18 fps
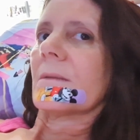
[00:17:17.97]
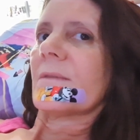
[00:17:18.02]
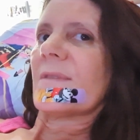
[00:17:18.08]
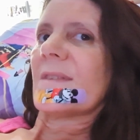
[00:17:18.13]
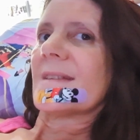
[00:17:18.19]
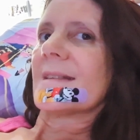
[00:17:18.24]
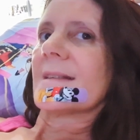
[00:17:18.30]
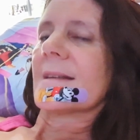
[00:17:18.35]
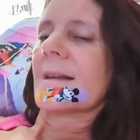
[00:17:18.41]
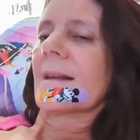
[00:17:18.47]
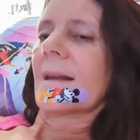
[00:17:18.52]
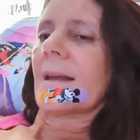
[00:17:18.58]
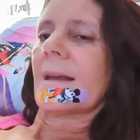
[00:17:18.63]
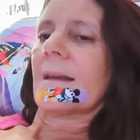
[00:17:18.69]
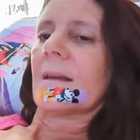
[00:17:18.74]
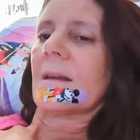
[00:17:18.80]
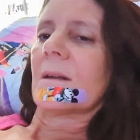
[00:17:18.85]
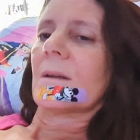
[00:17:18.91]

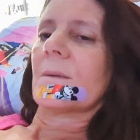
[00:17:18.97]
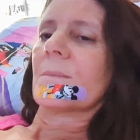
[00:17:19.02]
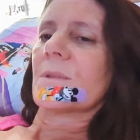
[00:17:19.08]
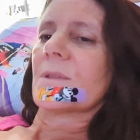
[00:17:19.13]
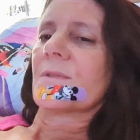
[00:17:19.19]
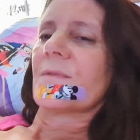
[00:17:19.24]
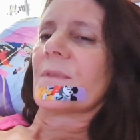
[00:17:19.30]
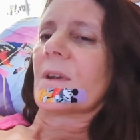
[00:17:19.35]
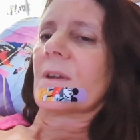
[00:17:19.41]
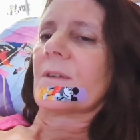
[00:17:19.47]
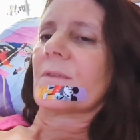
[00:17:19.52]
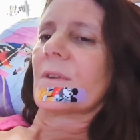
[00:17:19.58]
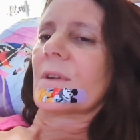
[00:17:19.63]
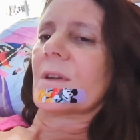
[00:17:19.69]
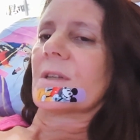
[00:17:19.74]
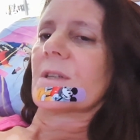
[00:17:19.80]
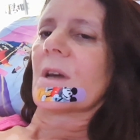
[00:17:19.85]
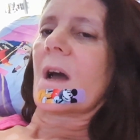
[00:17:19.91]
physically, and I'm just very,
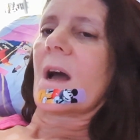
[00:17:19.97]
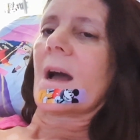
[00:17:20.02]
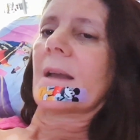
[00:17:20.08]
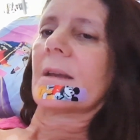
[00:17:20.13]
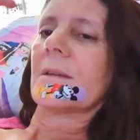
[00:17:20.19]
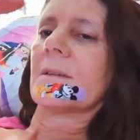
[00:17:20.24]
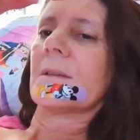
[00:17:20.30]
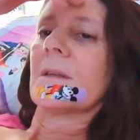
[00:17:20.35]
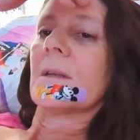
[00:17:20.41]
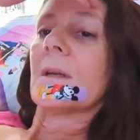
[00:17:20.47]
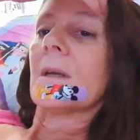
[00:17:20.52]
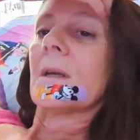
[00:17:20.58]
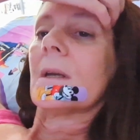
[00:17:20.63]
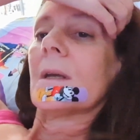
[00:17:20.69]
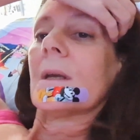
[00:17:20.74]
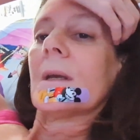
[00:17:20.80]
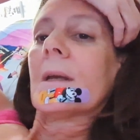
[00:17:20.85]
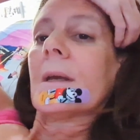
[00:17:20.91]
very tired.
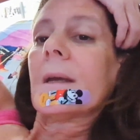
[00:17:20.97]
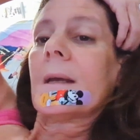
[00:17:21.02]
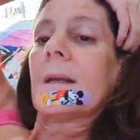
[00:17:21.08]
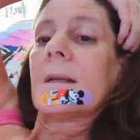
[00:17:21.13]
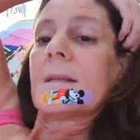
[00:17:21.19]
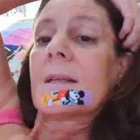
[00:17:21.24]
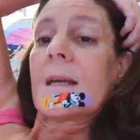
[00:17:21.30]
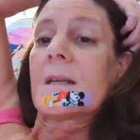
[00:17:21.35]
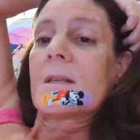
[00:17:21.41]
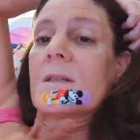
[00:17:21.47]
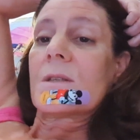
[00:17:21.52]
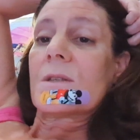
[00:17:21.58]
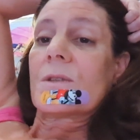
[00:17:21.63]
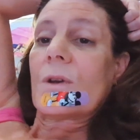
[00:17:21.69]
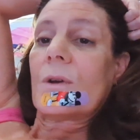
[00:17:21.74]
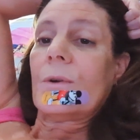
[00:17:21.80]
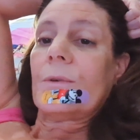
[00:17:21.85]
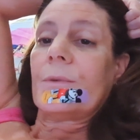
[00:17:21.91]
And it takes its
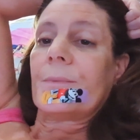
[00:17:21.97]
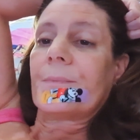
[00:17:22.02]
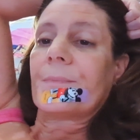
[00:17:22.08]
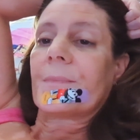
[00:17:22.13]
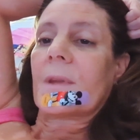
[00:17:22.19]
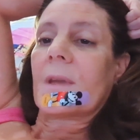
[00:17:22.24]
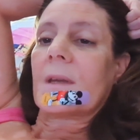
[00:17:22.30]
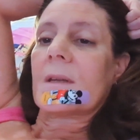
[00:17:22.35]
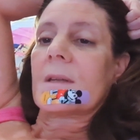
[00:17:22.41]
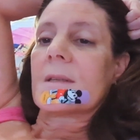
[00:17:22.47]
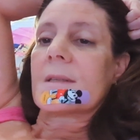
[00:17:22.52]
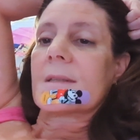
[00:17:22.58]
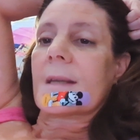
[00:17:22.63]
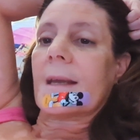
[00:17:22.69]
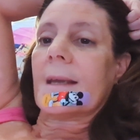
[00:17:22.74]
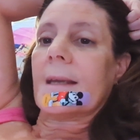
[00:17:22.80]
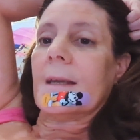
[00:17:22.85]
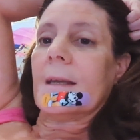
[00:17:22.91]
toll, and it's
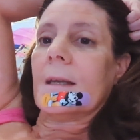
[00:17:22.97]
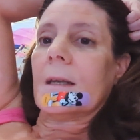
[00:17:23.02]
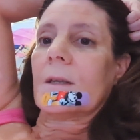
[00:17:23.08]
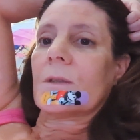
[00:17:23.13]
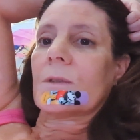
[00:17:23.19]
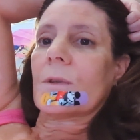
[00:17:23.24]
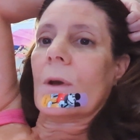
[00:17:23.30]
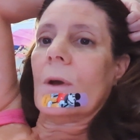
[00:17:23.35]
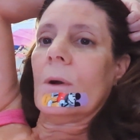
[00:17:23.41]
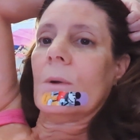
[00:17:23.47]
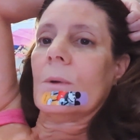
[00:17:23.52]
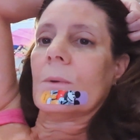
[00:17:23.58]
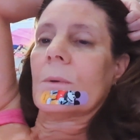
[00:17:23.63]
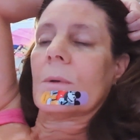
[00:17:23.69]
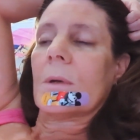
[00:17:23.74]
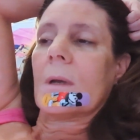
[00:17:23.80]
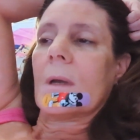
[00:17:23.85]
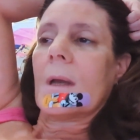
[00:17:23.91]
taking its toll.
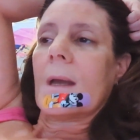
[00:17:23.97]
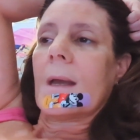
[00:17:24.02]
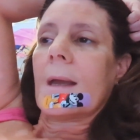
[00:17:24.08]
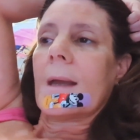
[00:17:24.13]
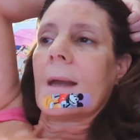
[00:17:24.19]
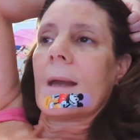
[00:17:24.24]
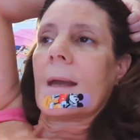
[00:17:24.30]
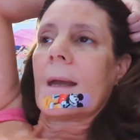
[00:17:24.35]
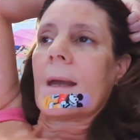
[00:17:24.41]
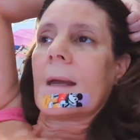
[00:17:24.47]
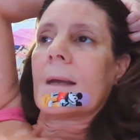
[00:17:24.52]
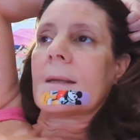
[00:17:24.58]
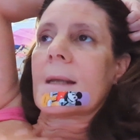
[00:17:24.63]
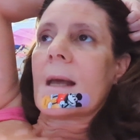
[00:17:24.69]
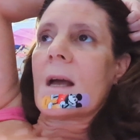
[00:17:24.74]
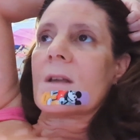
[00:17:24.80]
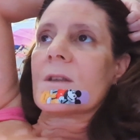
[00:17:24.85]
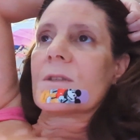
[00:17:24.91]
And
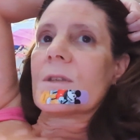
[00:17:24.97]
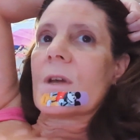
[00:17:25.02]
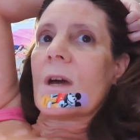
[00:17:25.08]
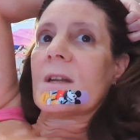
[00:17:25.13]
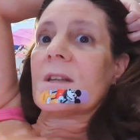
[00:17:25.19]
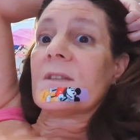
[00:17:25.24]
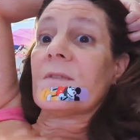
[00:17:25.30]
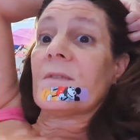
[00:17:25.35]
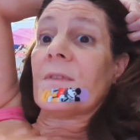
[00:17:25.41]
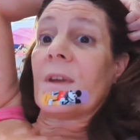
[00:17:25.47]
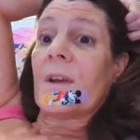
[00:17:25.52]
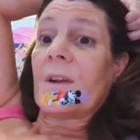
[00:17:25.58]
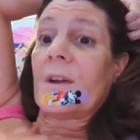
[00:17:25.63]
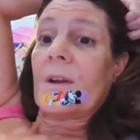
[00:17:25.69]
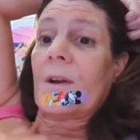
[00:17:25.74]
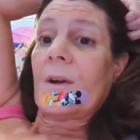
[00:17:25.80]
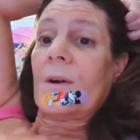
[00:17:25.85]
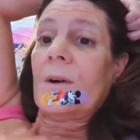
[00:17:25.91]
outside is
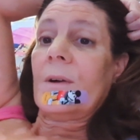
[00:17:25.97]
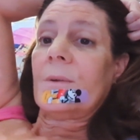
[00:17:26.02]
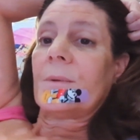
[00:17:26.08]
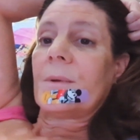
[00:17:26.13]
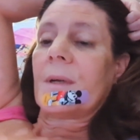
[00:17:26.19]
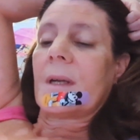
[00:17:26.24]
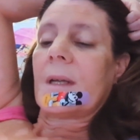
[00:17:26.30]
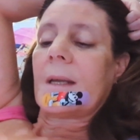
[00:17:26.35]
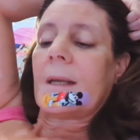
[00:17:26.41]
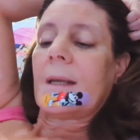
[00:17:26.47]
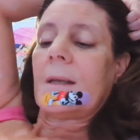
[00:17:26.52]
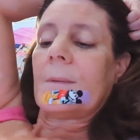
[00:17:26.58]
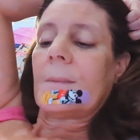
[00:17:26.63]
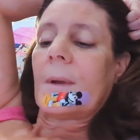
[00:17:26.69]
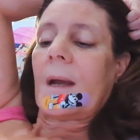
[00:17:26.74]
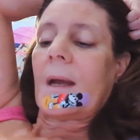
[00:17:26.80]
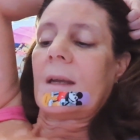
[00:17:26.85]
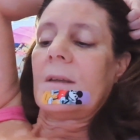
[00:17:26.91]
very hot, we're in a heat
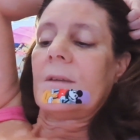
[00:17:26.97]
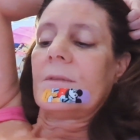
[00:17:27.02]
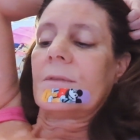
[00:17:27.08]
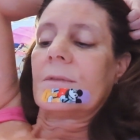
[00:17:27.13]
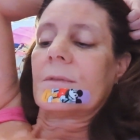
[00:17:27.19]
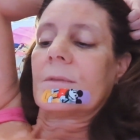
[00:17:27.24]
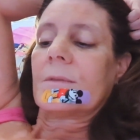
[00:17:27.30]
wave.